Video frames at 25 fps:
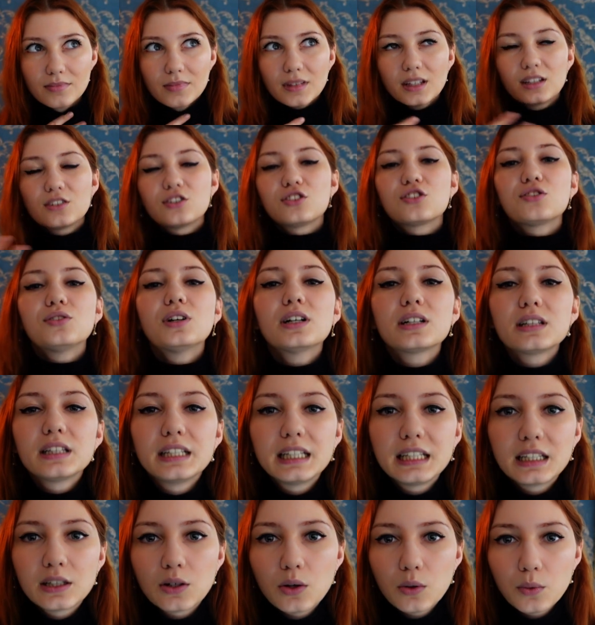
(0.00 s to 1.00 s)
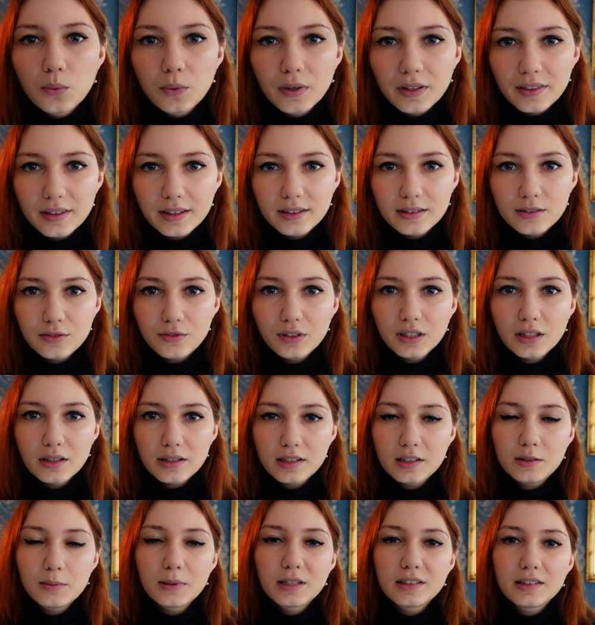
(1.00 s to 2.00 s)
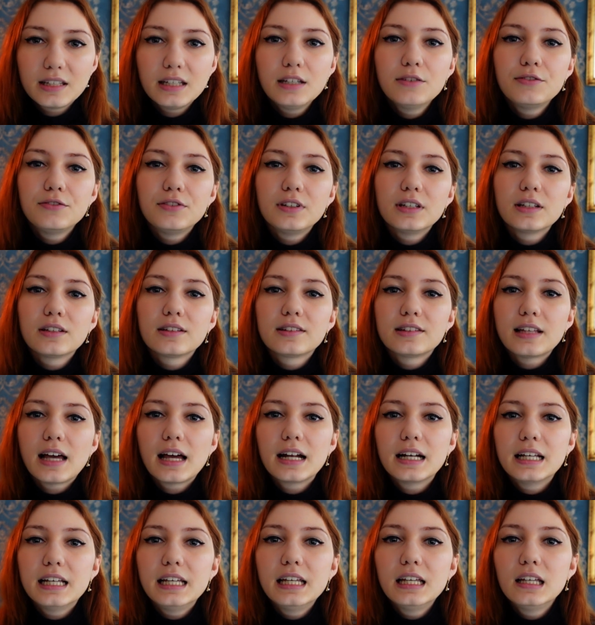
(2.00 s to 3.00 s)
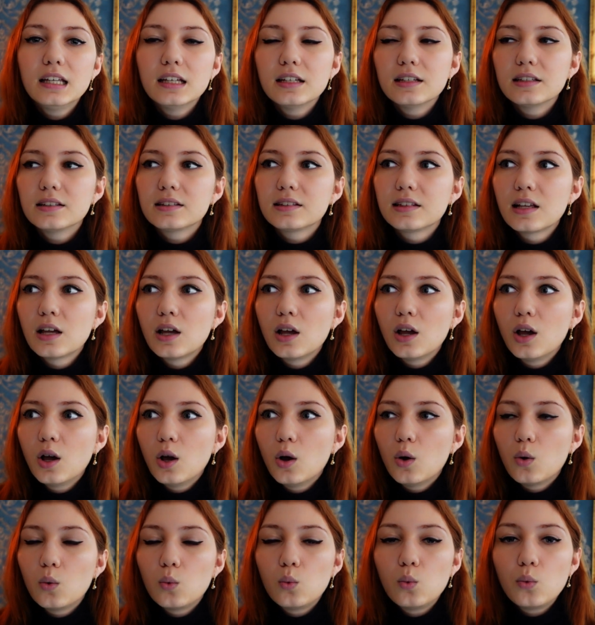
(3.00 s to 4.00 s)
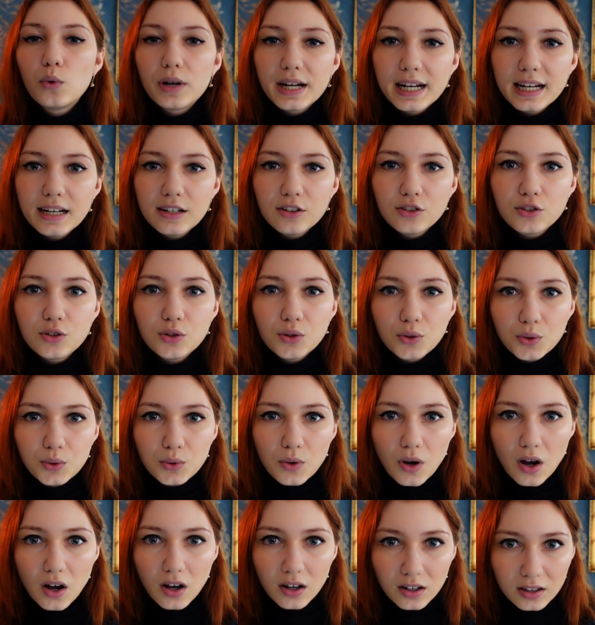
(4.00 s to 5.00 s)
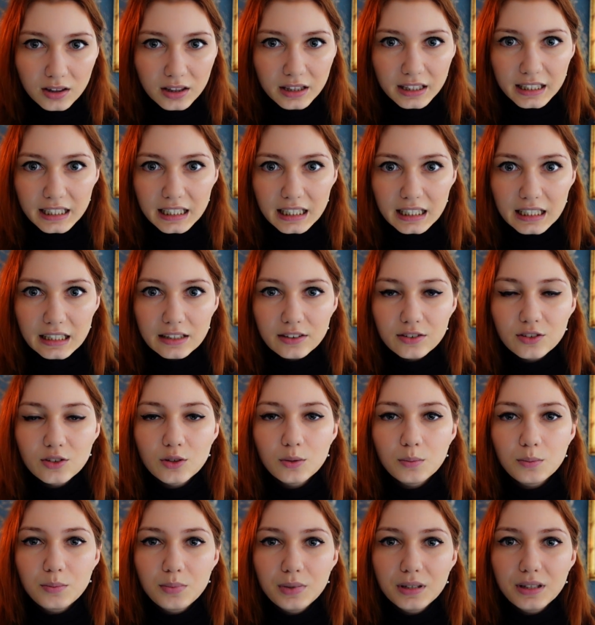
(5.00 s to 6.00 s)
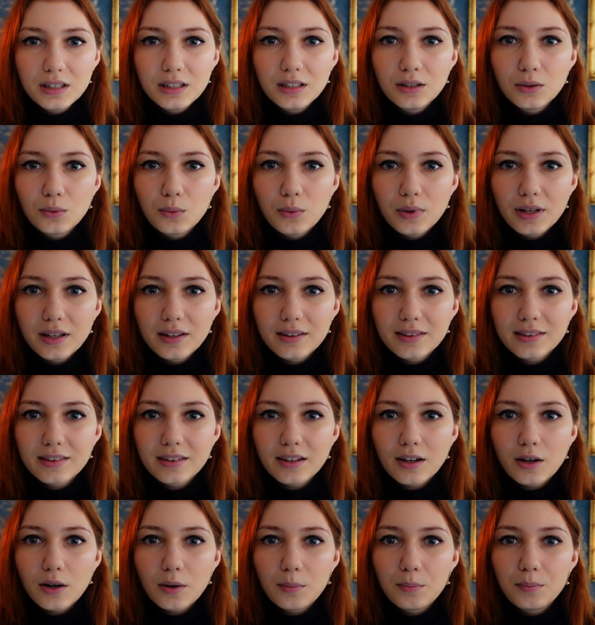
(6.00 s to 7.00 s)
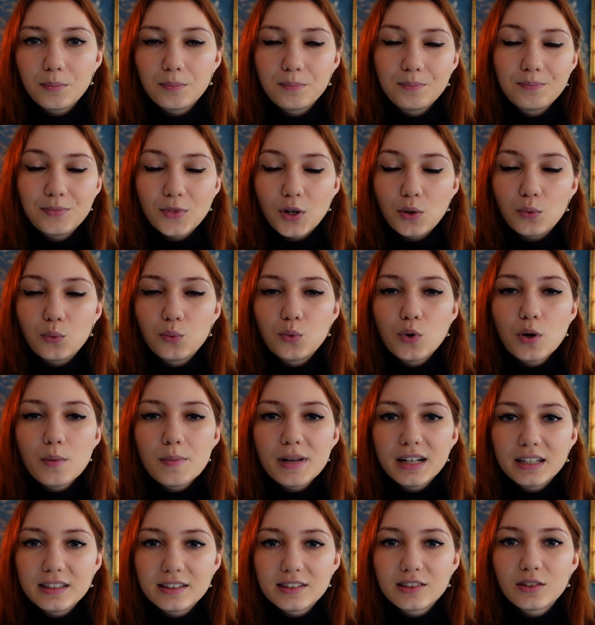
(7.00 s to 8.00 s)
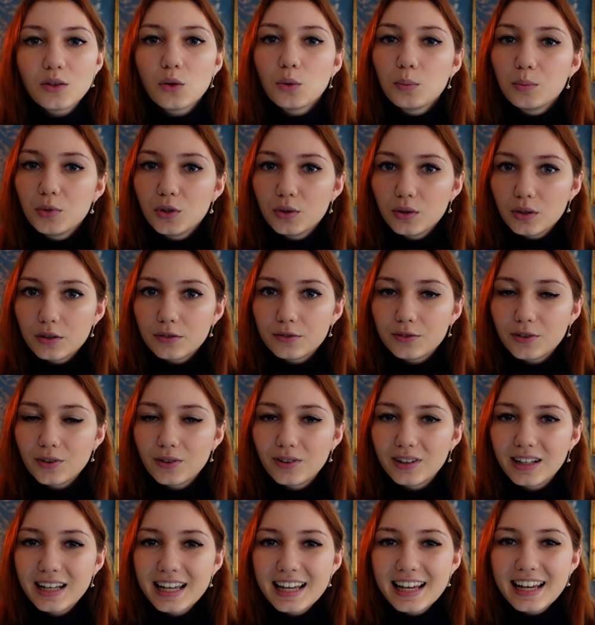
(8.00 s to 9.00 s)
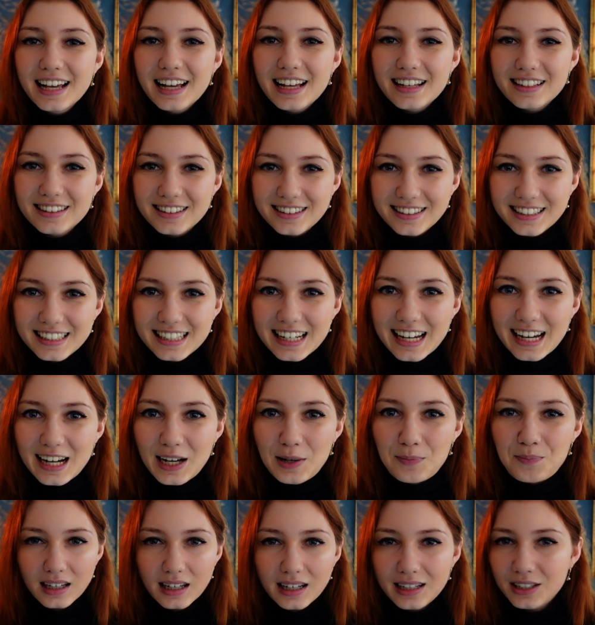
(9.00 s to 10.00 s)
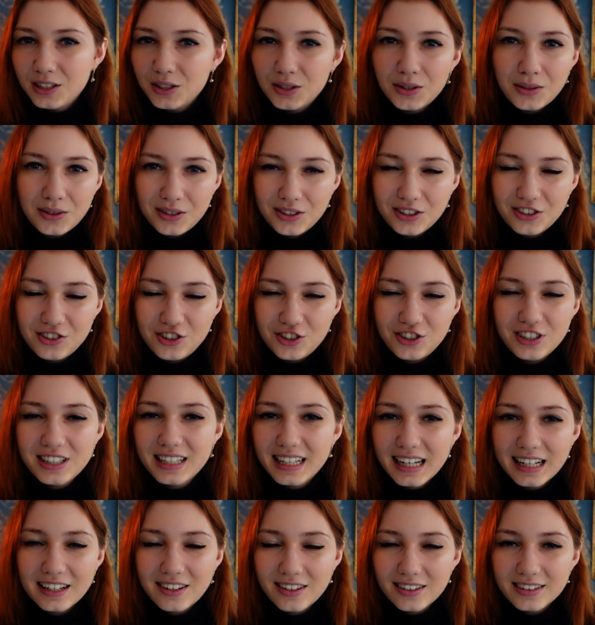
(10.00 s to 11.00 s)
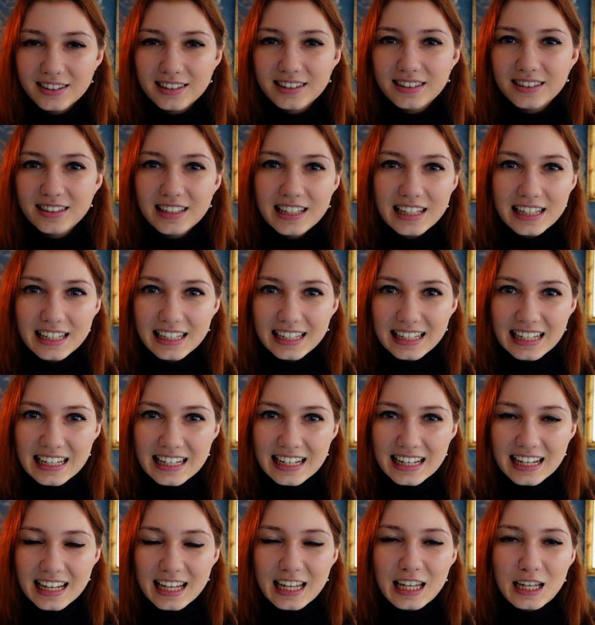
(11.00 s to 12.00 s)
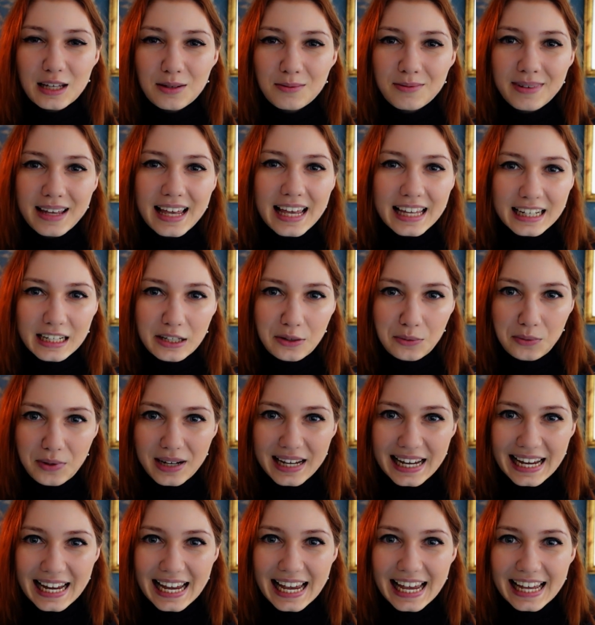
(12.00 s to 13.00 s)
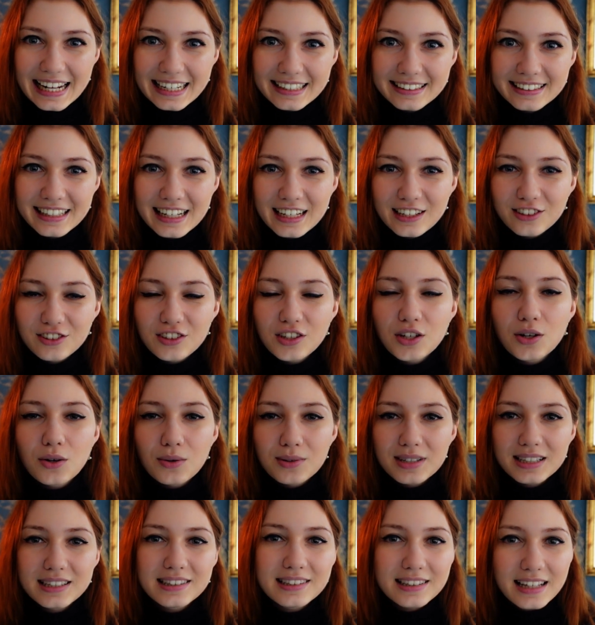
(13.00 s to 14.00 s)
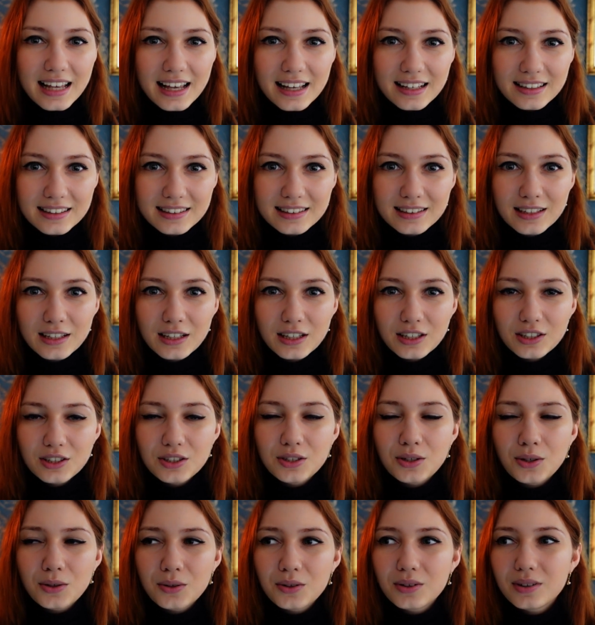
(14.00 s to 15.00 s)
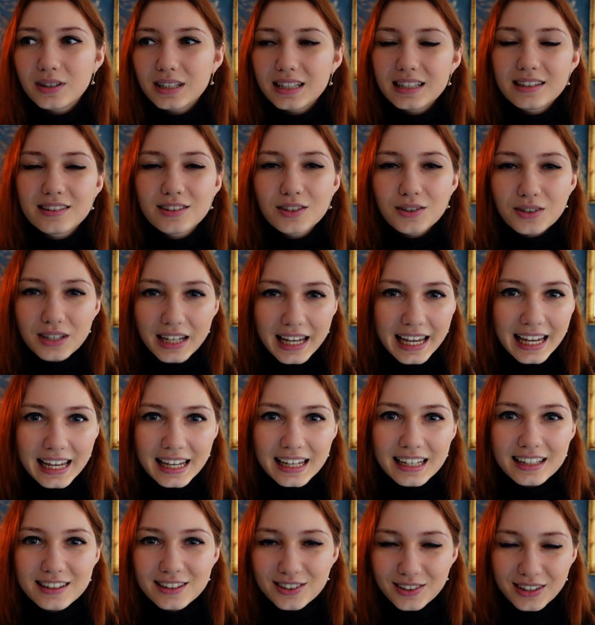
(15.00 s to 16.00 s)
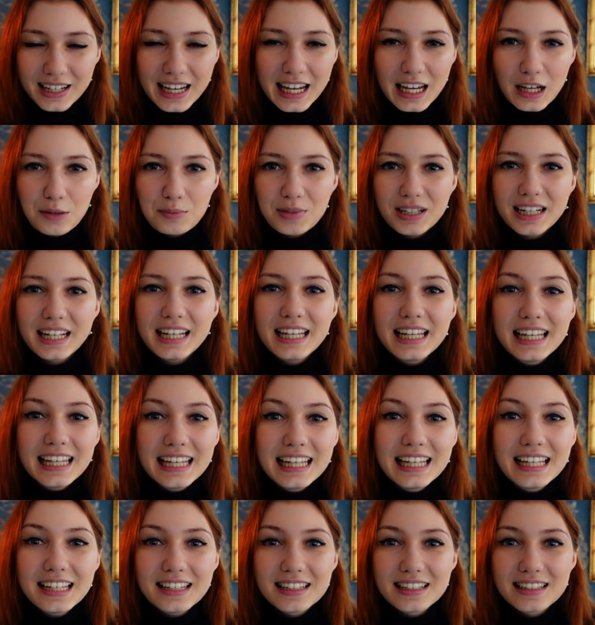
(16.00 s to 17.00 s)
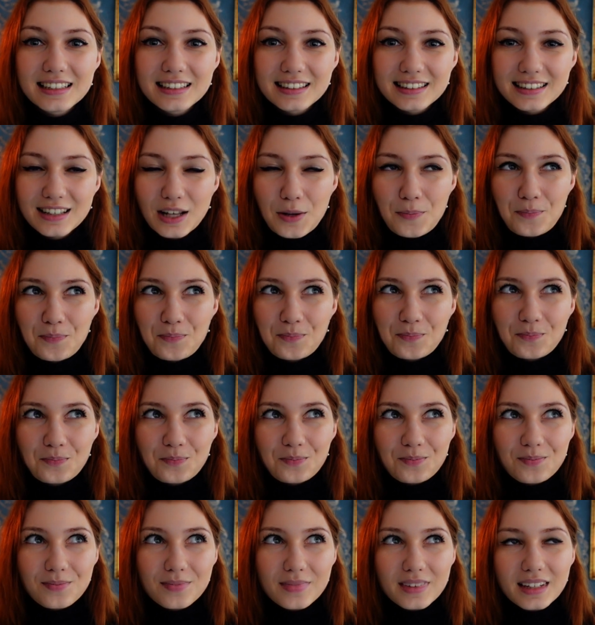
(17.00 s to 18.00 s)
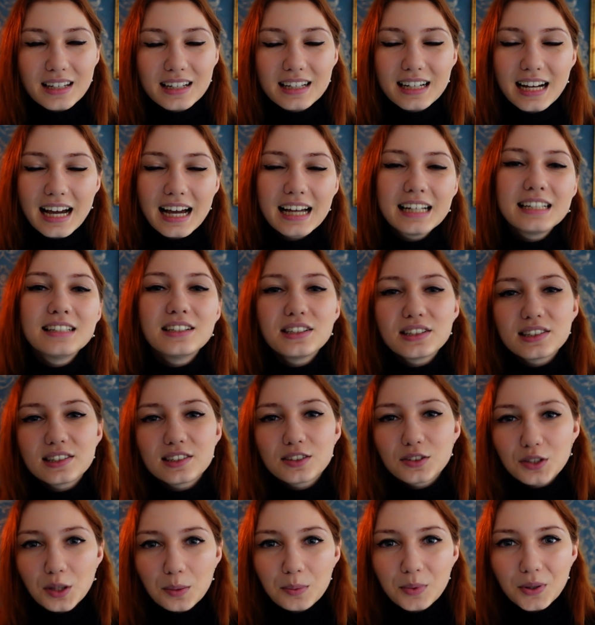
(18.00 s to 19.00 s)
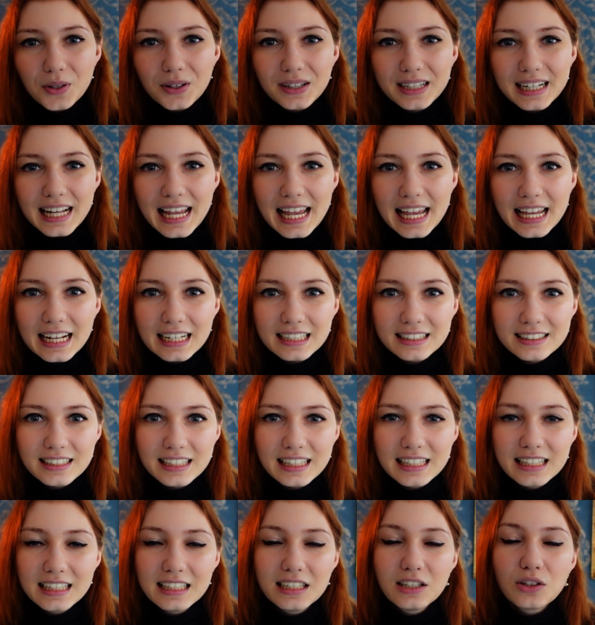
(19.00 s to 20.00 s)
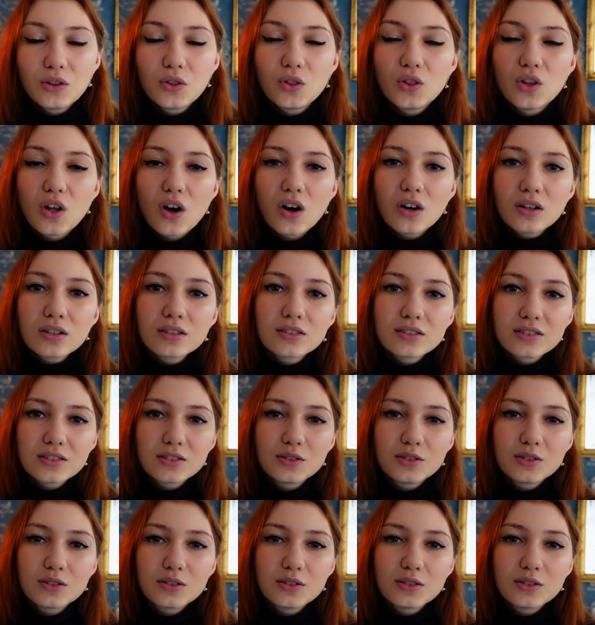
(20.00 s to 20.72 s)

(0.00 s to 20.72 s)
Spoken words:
struggling with his feelings because he feels that he is way too ugly to be with a woman so beautiful as Dea, and you know, she cannot see him anyway, and she always says, you know, it's okay, but he is kind of stubborn and he longs